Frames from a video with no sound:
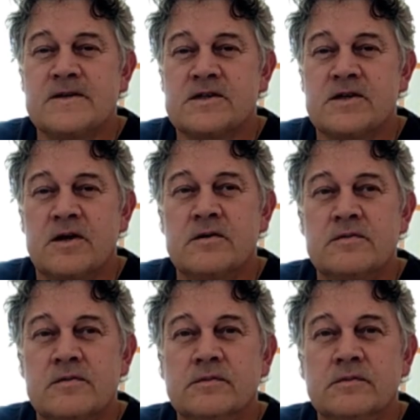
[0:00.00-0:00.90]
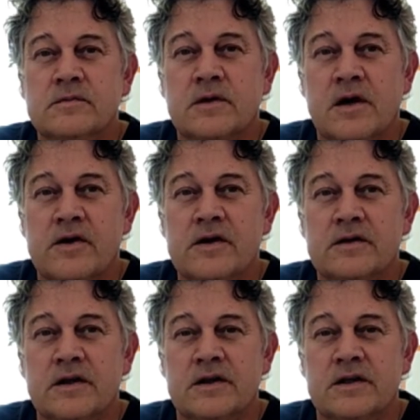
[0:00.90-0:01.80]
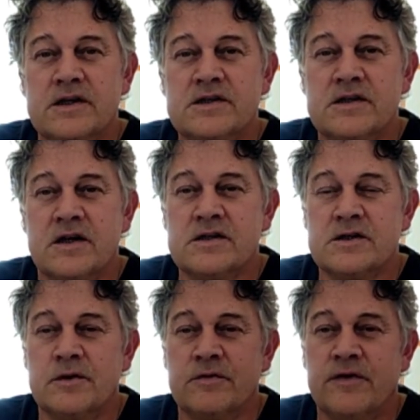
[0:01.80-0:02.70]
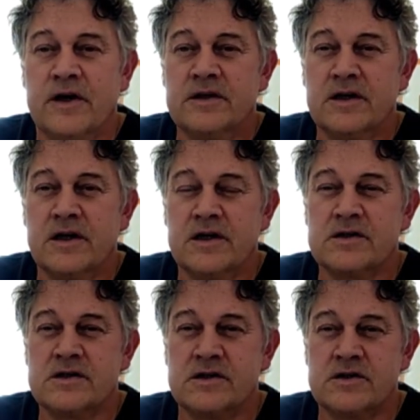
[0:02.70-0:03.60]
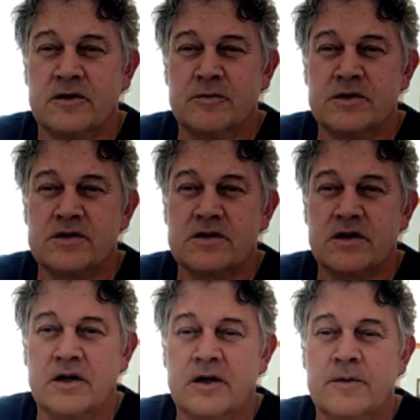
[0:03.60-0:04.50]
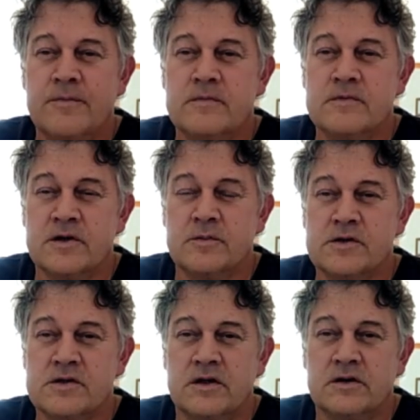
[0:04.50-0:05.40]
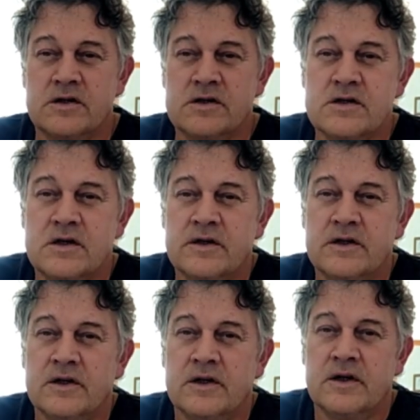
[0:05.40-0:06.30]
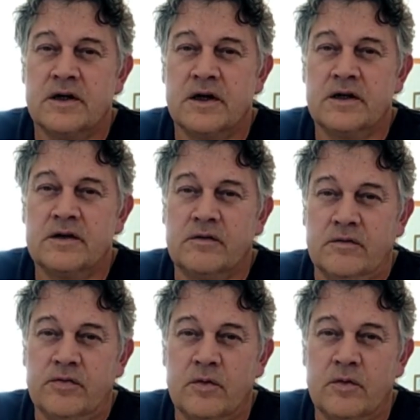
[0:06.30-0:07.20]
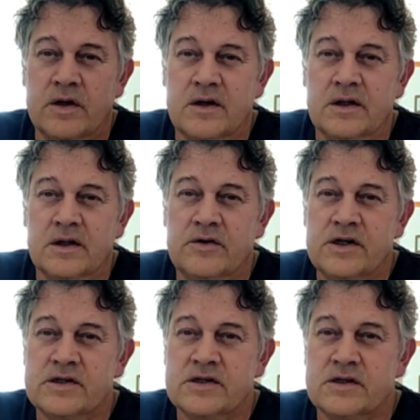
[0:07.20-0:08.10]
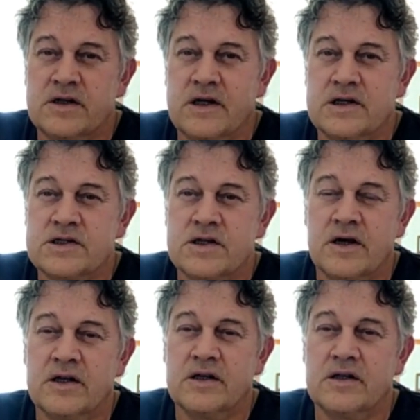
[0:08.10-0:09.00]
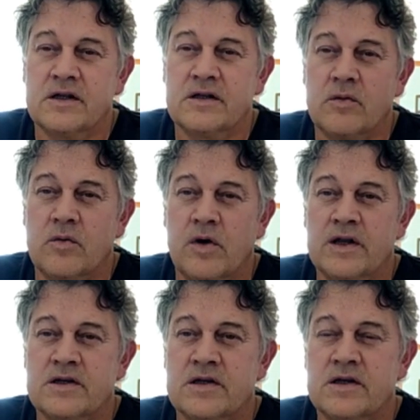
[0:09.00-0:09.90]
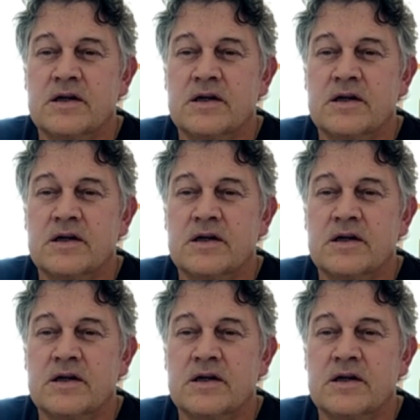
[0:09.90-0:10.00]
So at that stage, they were fighting against the Germans, German soldiers. And for one or other reason, they decided that the white